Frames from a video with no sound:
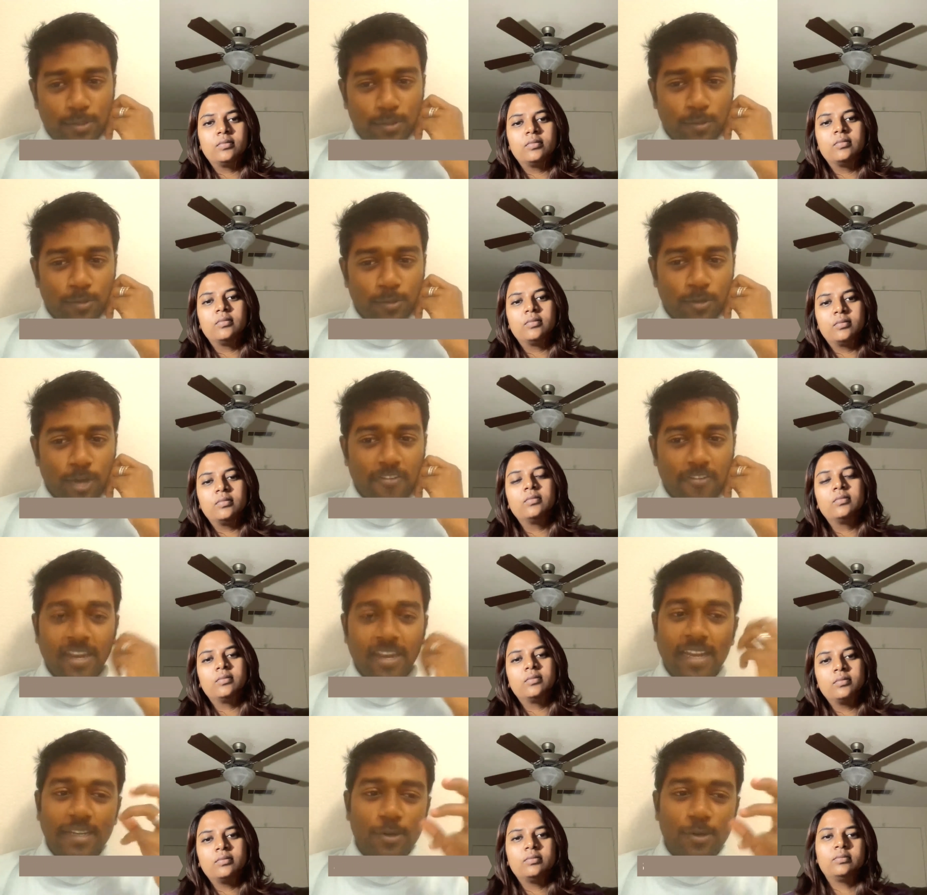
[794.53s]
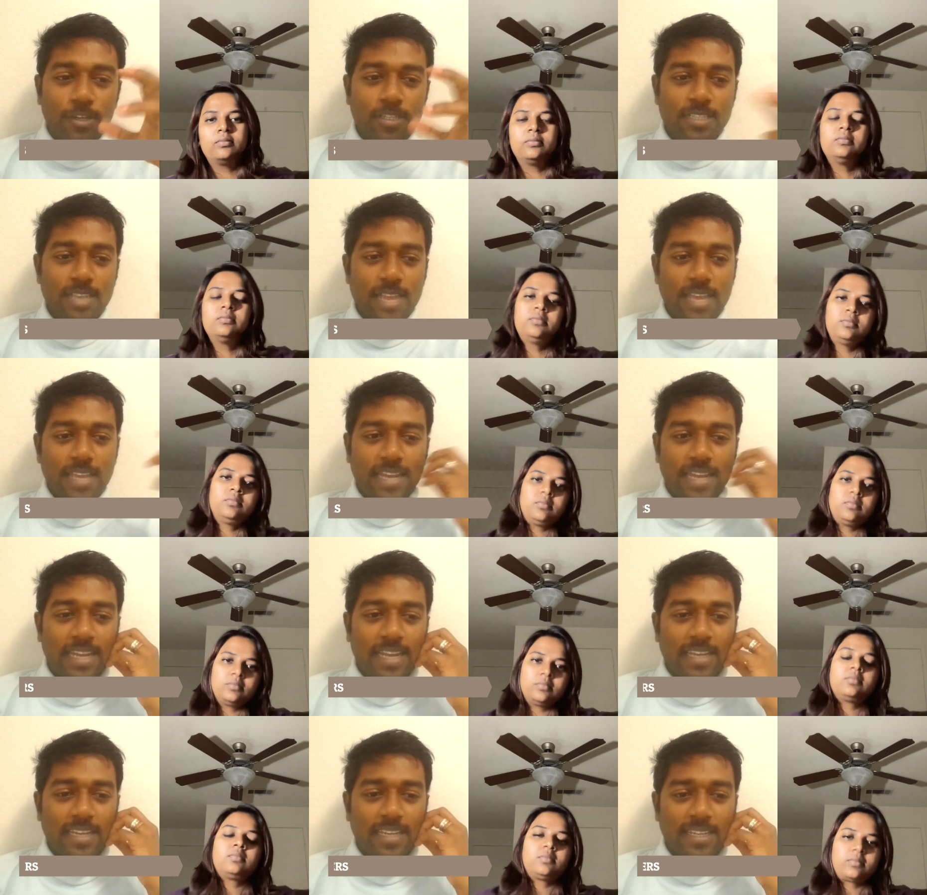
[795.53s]
Speaker 1: So our end goal is like
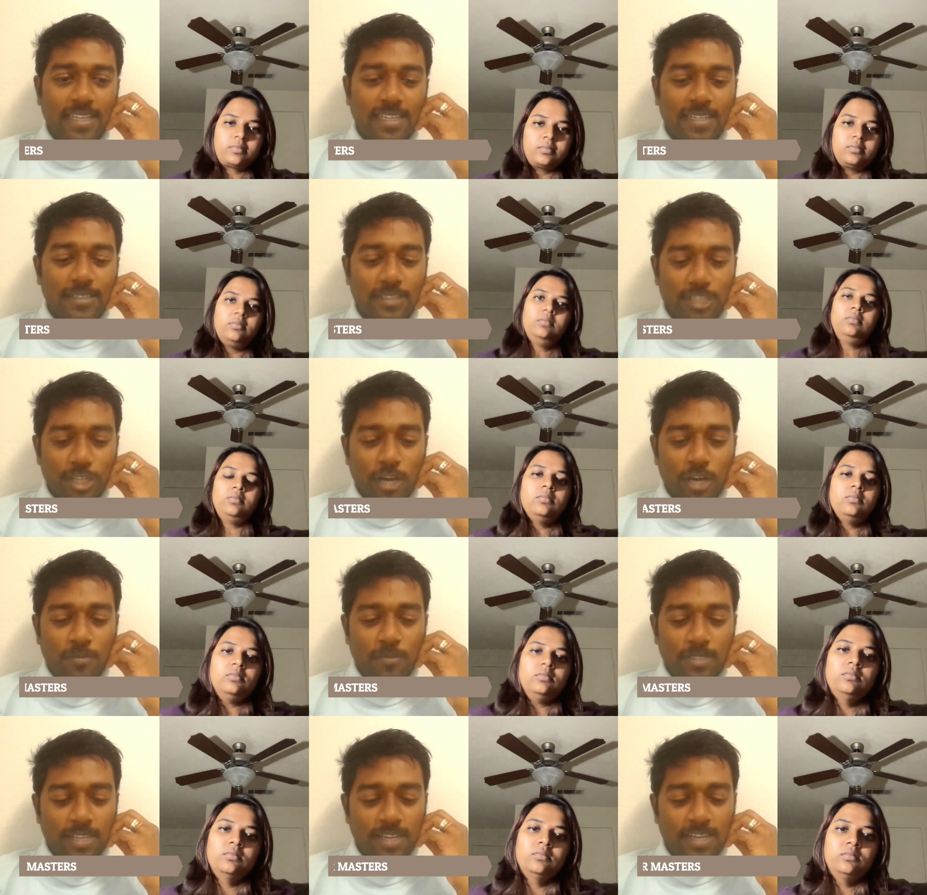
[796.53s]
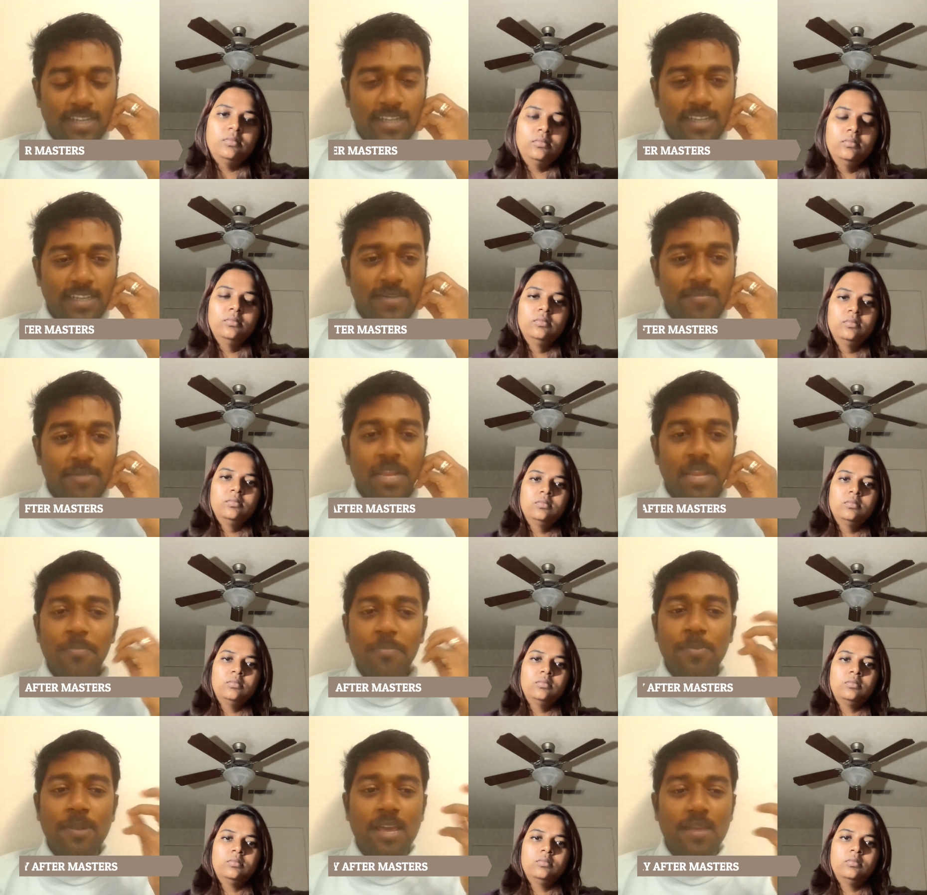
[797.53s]
getting uh, jobs, and uh,
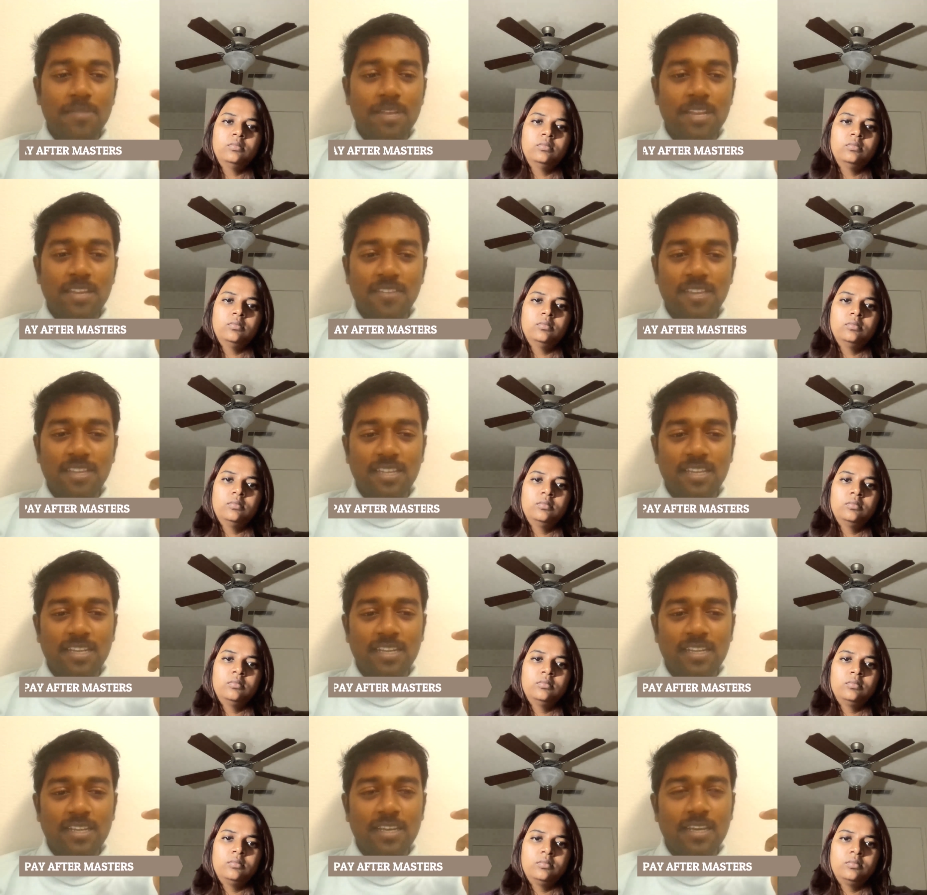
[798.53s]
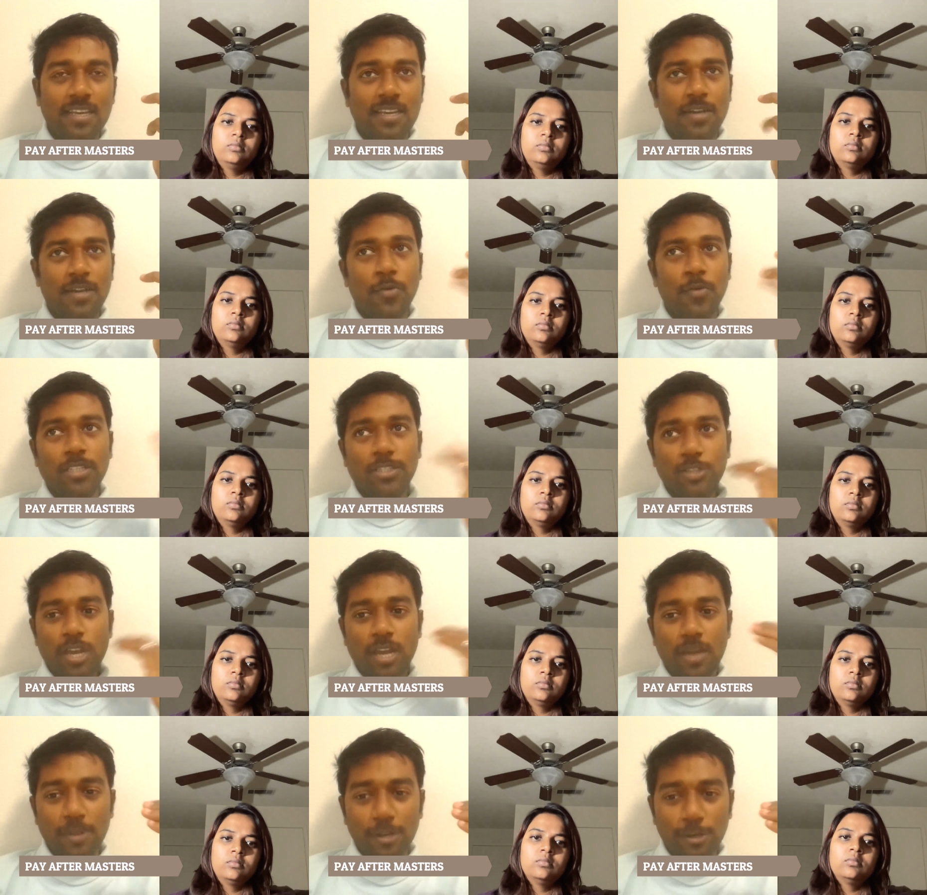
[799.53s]
many people are believing that uh,
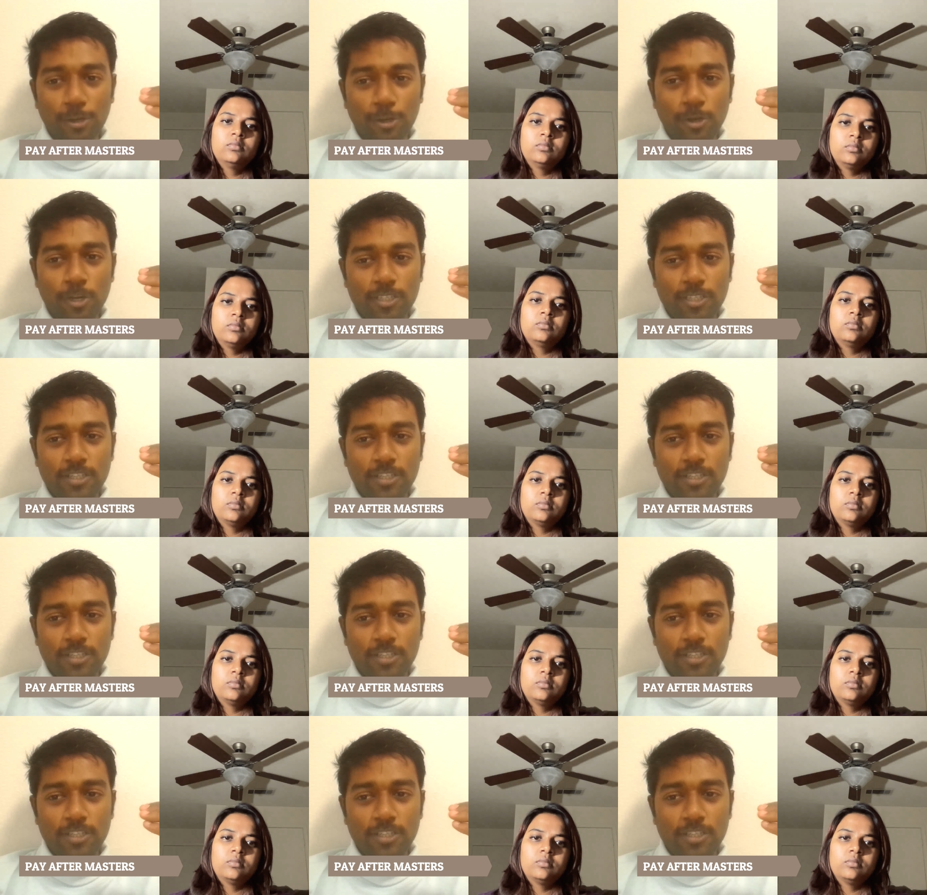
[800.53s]
once you are coming to